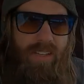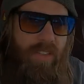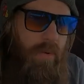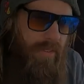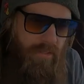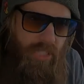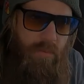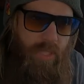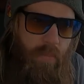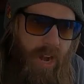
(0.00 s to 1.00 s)
And then we have
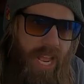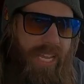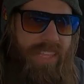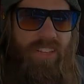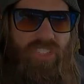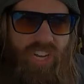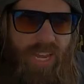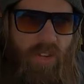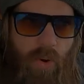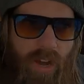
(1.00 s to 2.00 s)
Christmas break, and then
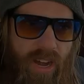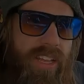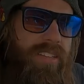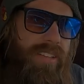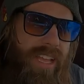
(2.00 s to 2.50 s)
January